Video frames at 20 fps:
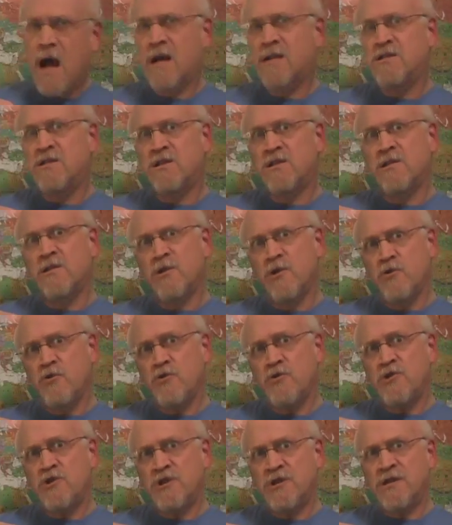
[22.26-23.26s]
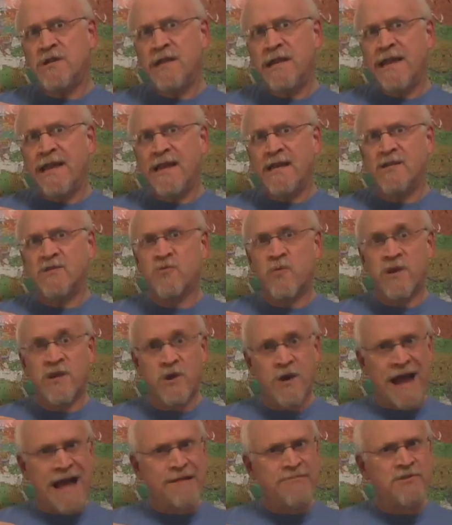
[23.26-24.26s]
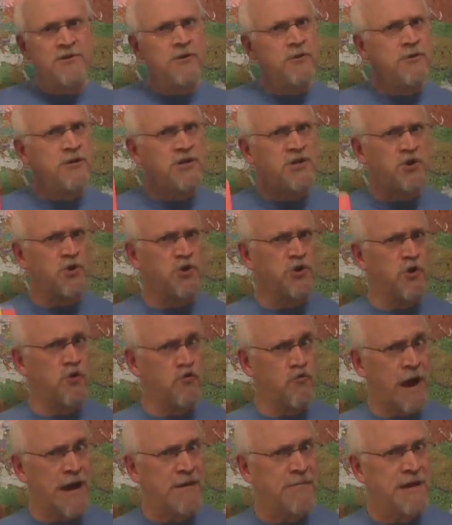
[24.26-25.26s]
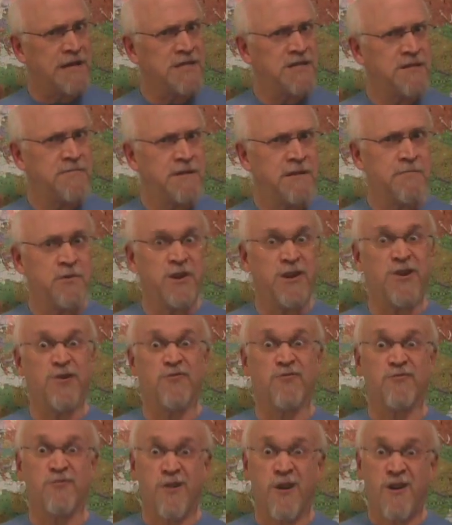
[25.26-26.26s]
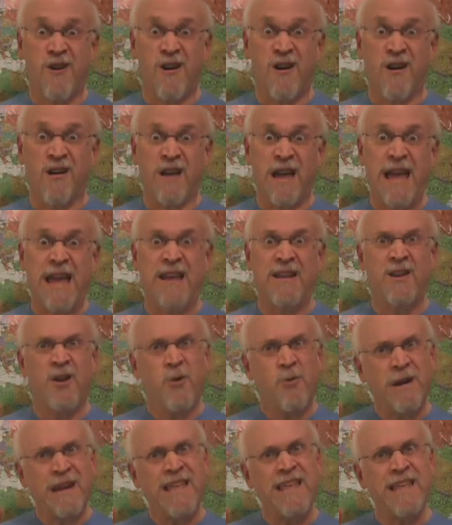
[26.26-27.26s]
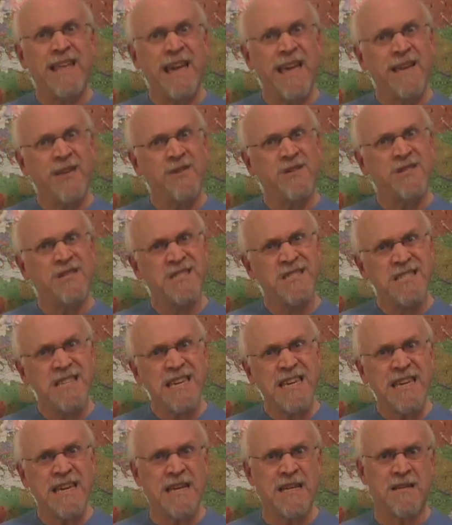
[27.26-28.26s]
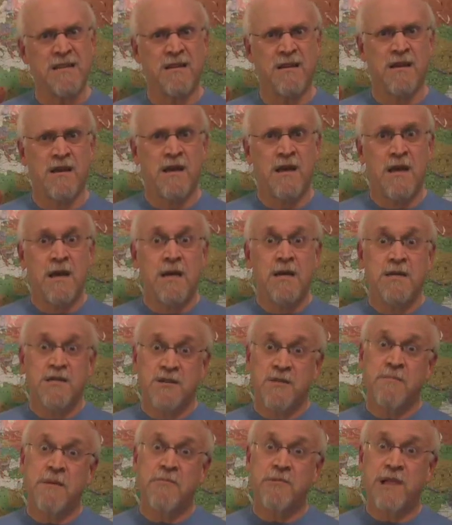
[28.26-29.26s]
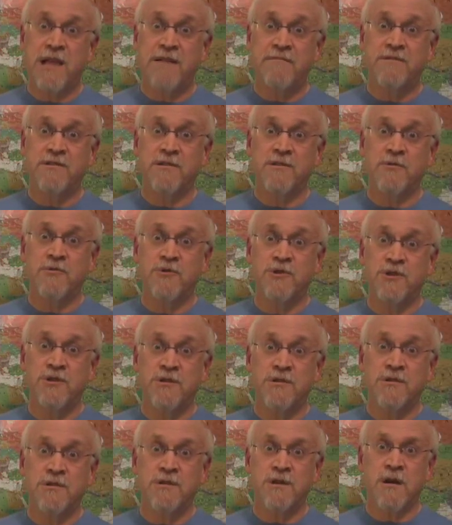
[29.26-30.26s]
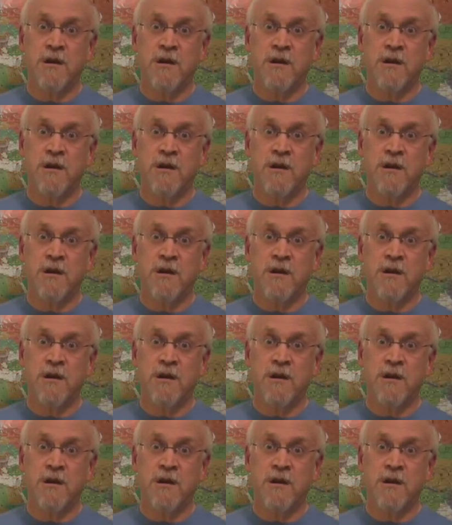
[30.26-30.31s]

A delusion is when you're absolutely sure you're right about something, but you're wrong, and nobody can get you to see it. Some people have delusions